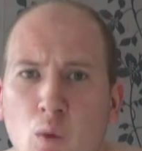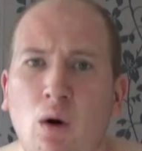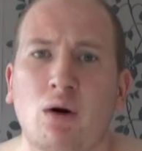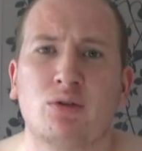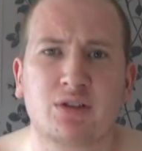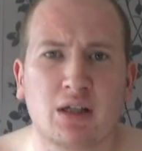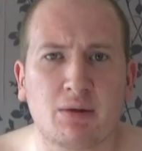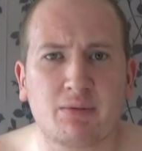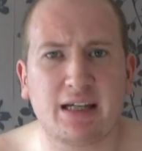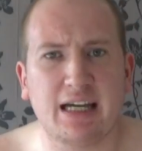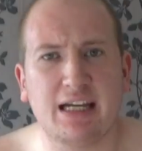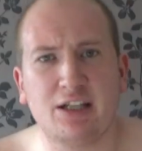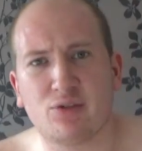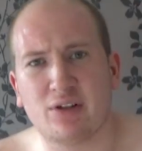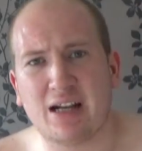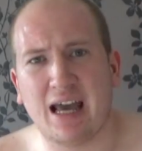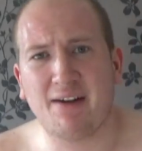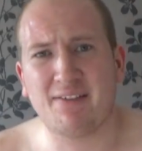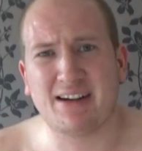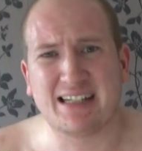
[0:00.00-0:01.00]
Well, some geezer
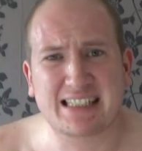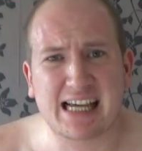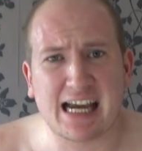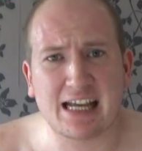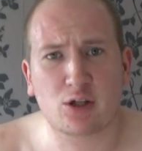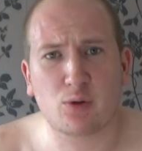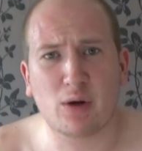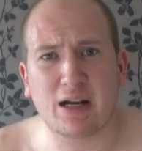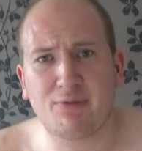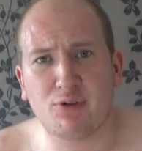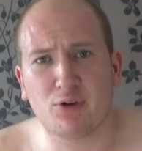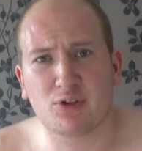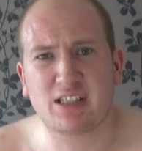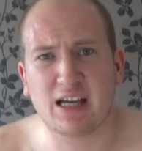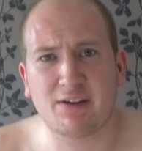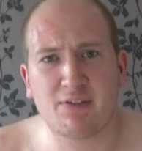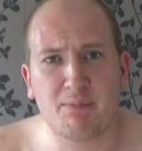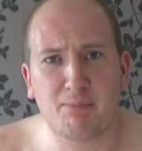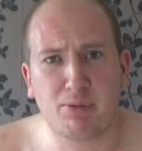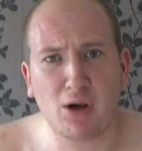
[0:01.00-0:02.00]
in heaven is getting
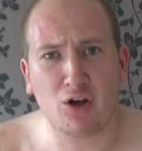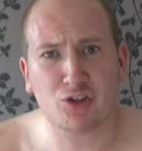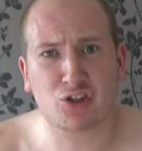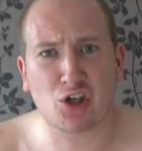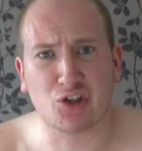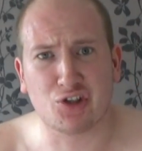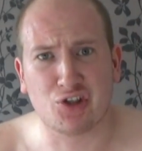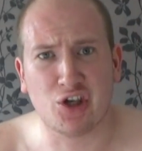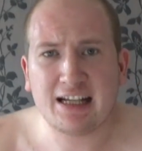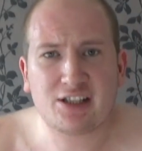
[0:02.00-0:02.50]
24/7 blozzers.